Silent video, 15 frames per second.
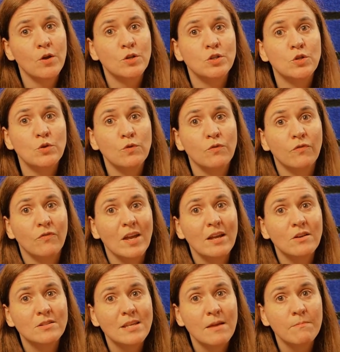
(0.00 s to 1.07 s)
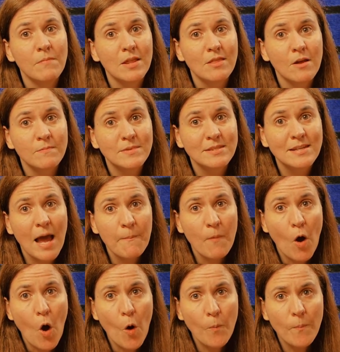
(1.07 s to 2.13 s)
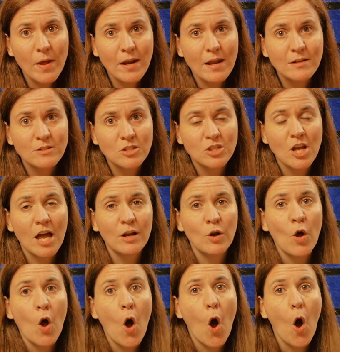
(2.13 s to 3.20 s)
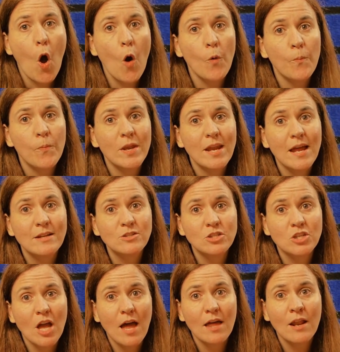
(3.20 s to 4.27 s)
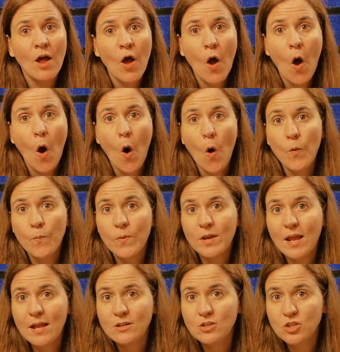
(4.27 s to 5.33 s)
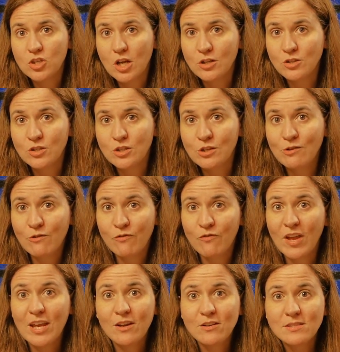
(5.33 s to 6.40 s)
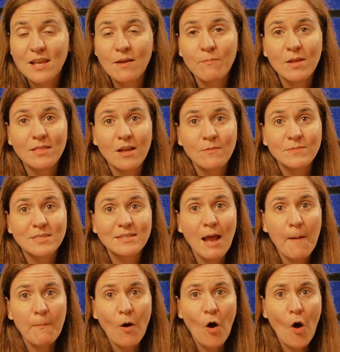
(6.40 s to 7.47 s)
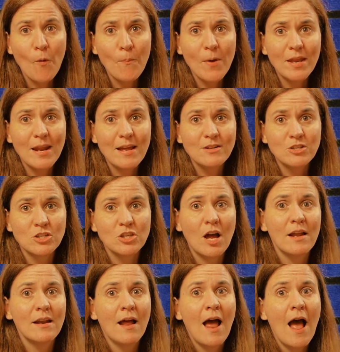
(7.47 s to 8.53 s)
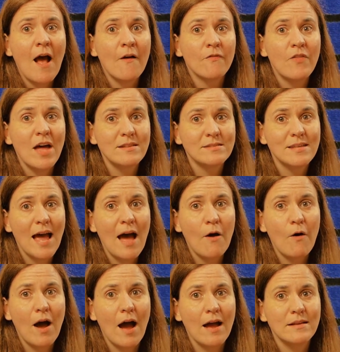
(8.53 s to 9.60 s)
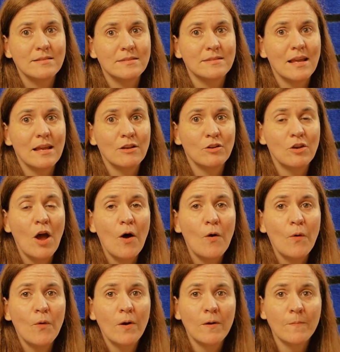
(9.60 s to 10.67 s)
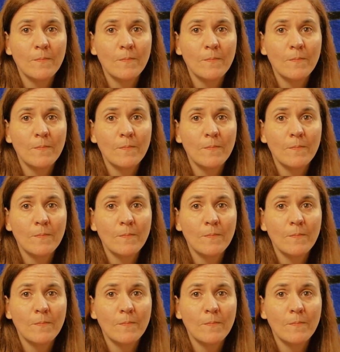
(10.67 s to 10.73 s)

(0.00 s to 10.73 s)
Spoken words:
2 fingers and my thumb snap open and shut. Open and shut. Open and shut. 2 fingers and my thumb snap open and shut. That's how I say no.